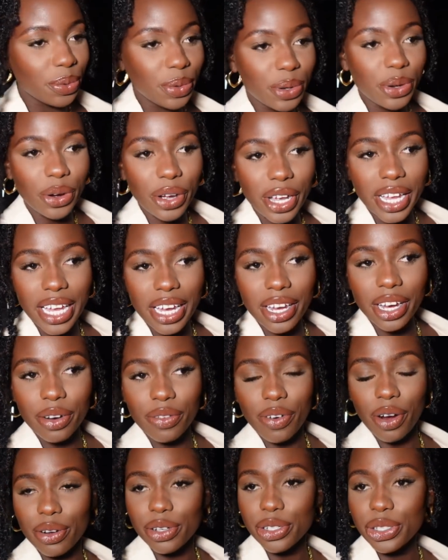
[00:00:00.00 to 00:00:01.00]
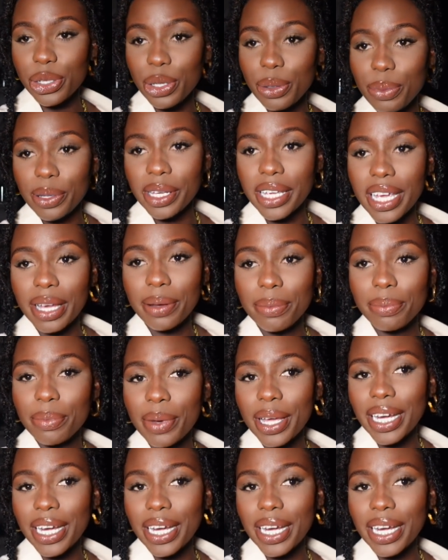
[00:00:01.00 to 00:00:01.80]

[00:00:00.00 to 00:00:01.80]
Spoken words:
We got here around 2 p.m.